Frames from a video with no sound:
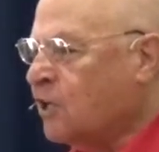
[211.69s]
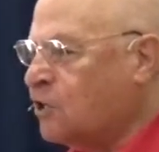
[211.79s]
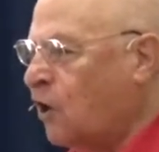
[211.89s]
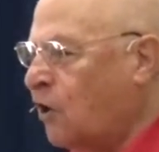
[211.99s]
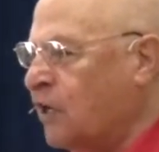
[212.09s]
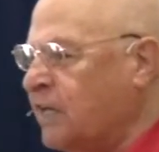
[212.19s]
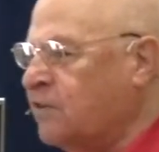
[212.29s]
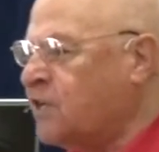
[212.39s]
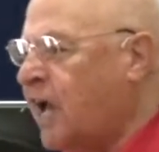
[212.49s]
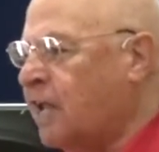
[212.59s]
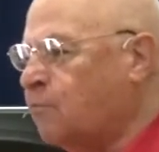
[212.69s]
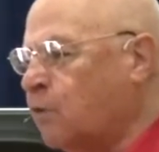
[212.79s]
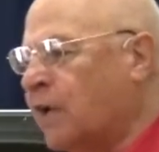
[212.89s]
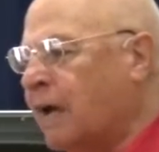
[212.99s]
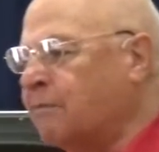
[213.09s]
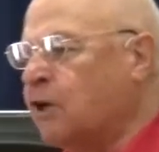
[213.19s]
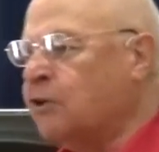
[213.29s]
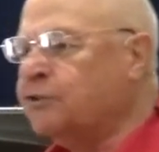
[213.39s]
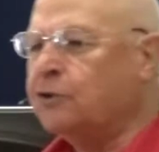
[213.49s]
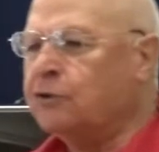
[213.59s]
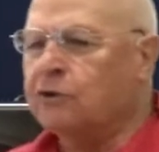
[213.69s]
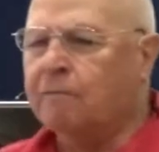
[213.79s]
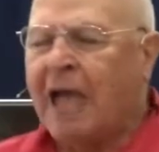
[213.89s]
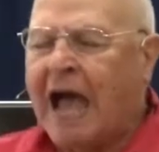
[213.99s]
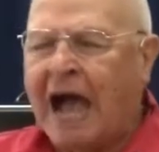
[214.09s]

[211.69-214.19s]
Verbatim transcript: So he said, What I'm going to do,